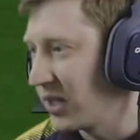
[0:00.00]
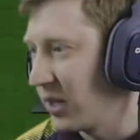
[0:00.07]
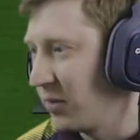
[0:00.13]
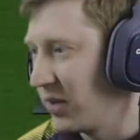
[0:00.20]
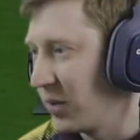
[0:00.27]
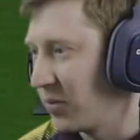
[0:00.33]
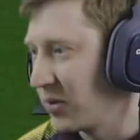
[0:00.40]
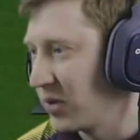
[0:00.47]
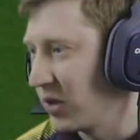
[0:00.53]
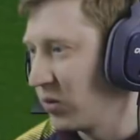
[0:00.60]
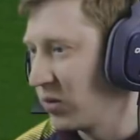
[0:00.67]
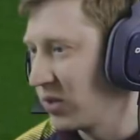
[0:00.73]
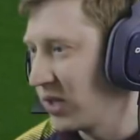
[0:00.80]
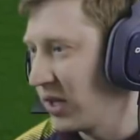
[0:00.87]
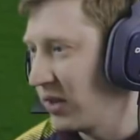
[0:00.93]
game of the episode.
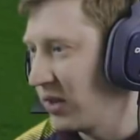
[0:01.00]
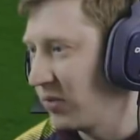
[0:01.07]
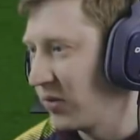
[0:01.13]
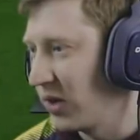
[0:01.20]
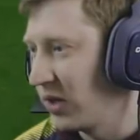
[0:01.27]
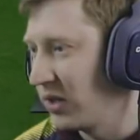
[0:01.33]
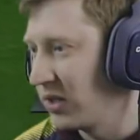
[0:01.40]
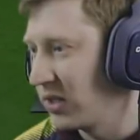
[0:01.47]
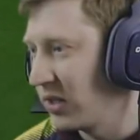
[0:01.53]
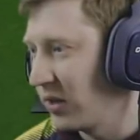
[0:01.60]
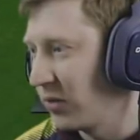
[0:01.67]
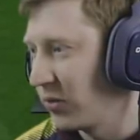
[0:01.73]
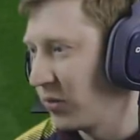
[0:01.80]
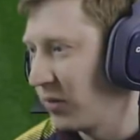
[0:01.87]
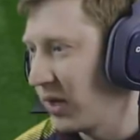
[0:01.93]
We'll take the advantage there
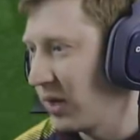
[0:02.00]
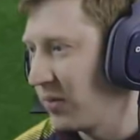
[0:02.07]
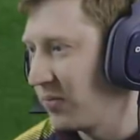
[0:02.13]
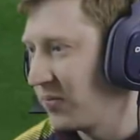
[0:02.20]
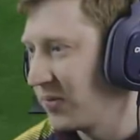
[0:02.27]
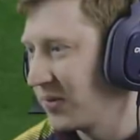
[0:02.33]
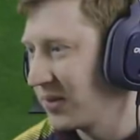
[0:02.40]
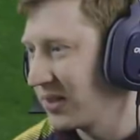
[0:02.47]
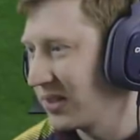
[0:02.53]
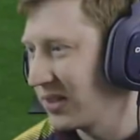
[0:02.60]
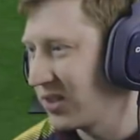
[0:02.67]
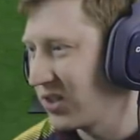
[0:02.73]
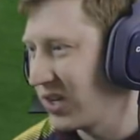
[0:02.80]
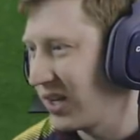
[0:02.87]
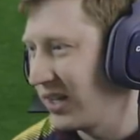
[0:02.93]
from that
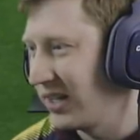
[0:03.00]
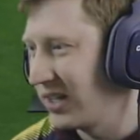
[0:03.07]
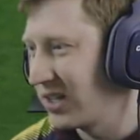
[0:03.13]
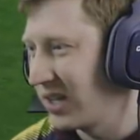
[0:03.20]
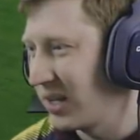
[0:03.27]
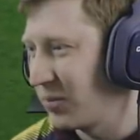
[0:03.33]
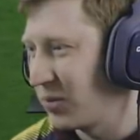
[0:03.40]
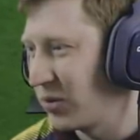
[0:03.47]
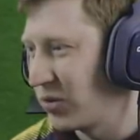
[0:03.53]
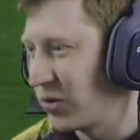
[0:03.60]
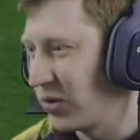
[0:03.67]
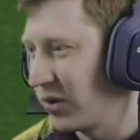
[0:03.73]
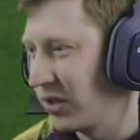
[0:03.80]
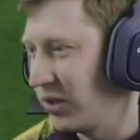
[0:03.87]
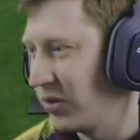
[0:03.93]
challenge. Abdou
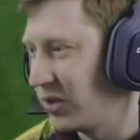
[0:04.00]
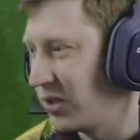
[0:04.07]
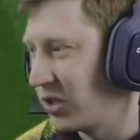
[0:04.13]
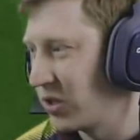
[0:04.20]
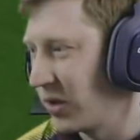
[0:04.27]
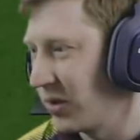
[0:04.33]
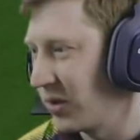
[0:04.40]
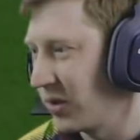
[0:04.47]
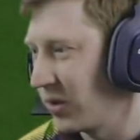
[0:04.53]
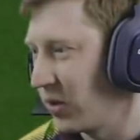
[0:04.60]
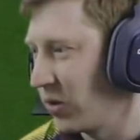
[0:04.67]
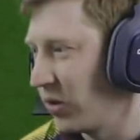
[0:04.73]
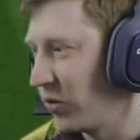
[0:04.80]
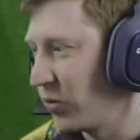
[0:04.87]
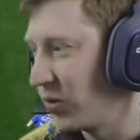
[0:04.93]
trying to use his strength to hold
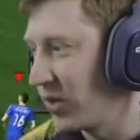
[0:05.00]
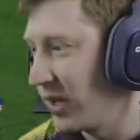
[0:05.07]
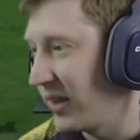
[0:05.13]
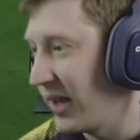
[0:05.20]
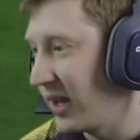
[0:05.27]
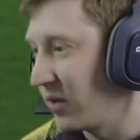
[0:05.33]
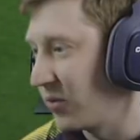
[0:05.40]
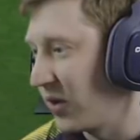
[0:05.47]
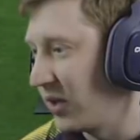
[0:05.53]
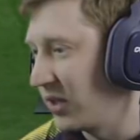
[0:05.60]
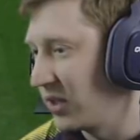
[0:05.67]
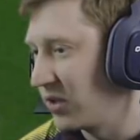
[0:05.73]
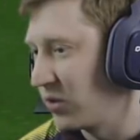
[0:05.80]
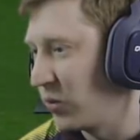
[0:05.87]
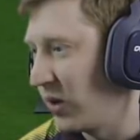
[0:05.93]
off. We'll take that
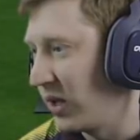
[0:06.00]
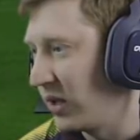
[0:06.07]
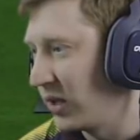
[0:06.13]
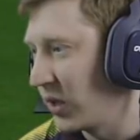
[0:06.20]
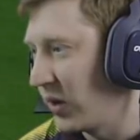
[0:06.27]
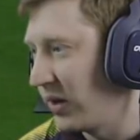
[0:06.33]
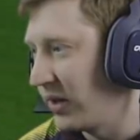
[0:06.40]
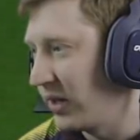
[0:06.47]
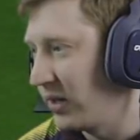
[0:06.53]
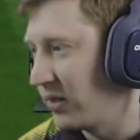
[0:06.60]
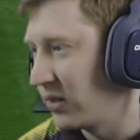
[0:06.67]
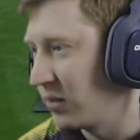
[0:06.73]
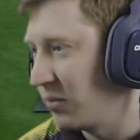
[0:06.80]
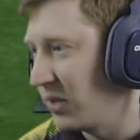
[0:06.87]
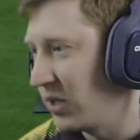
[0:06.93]
advantage as well and go out here to
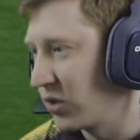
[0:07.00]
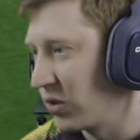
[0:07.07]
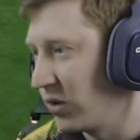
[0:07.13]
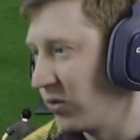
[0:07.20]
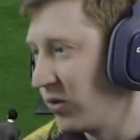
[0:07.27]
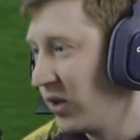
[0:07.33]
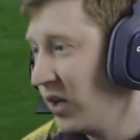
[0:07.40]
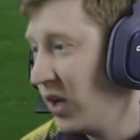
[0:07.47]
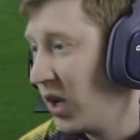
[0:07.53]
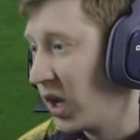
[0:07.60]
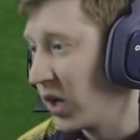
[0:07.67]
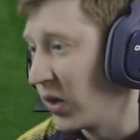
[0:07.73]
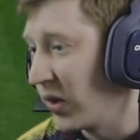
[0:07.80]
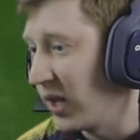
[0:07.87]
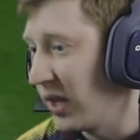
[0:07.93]
Dimitrov. I'll
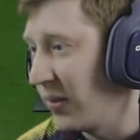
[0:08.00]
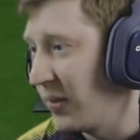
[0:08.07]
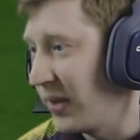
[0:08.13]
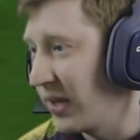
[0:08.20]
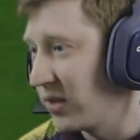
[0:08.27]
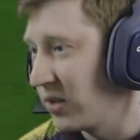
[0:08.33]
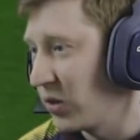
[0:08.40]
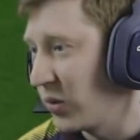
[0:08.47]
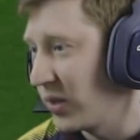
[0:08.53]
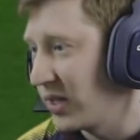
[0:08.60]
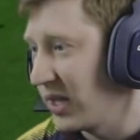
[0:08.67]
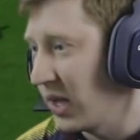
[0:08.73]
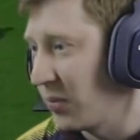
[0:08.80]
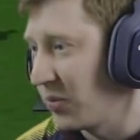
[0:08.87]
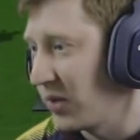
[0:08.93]
go in there to Kwesi
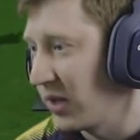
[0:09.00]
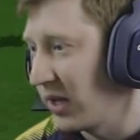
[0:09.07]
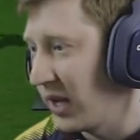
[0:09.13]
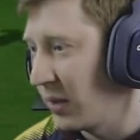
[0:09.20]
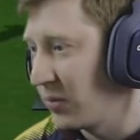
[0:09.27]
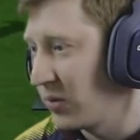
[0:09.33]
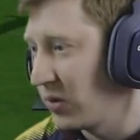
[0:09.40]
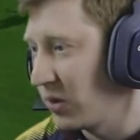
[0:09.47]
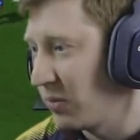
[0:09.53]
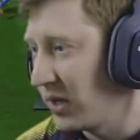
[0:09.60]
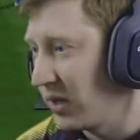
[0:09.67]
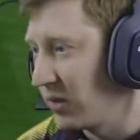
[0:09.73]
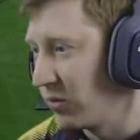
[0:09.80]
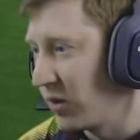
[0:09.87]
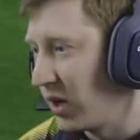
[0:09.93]
Appiah, and Abdou can make
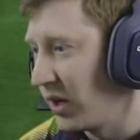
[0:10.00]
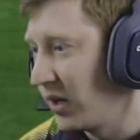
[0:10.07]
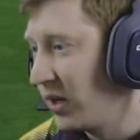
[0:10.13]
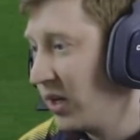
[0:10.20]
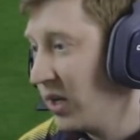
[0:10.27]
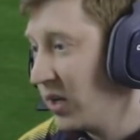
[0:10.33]
the run.